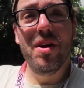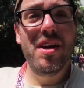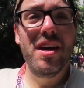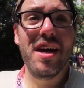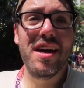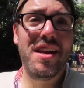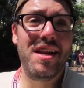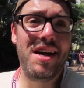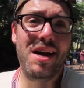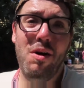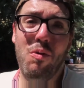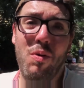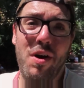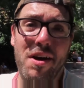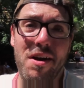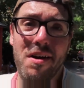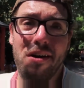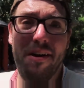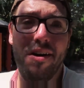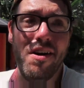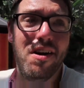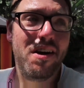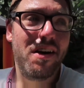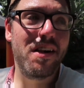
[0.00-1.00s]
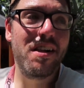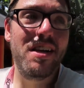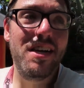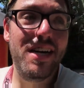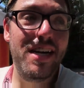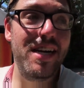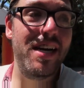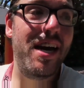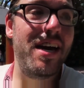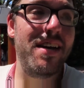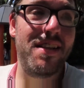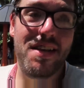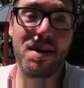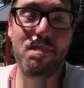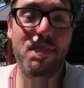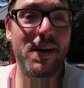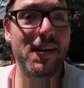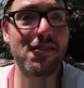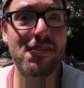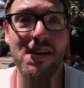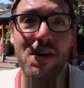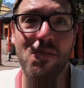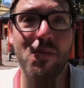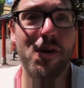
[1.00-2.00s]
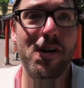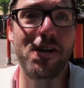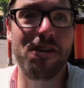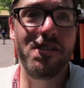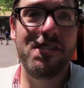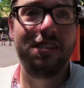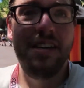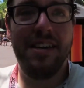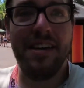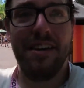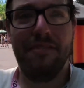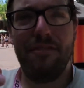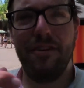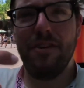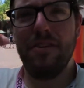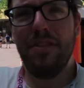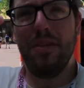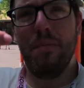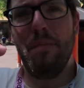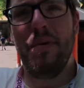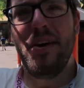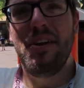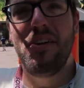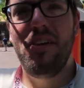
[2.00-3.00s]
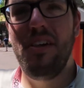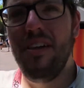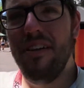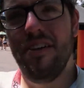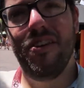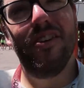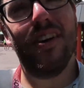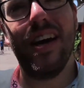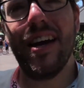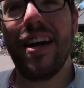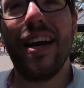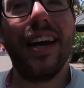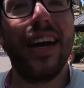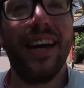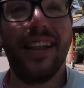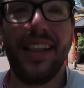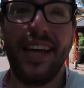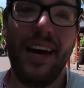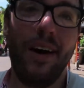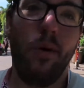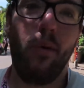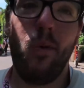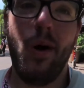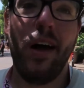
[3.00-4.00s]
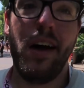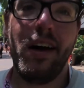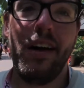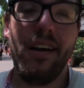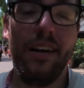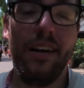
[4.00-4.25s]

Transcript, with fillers: you can get not wet at all. It depends on where you're sitting. If you're in the middle, you're not going to get that wet.